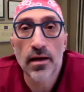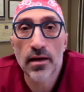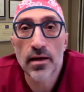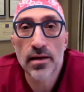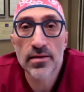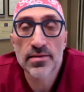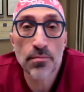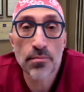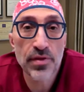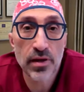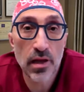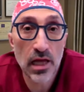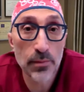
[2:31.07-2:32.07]
uh,
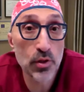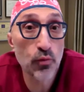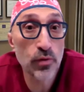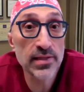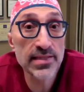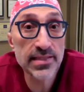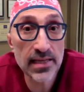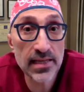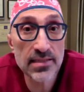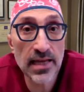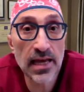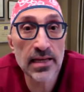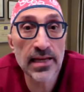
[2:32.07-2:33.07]
something like between
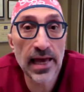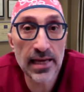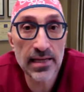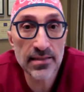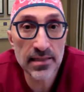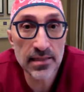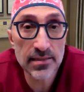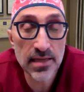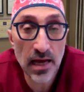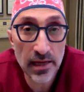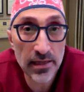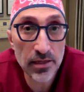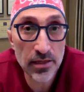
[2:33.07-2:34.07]
sixty and eighty
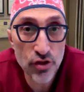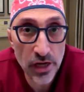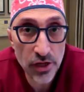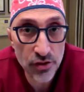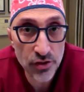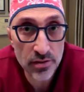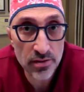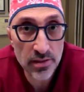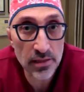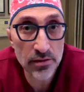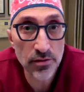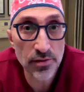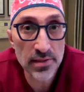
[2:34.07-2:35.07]
tiny injections
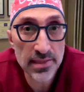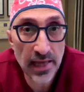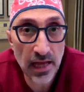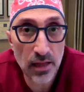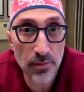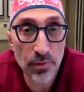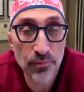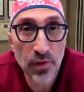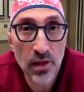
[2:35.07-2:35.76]
into the scalp.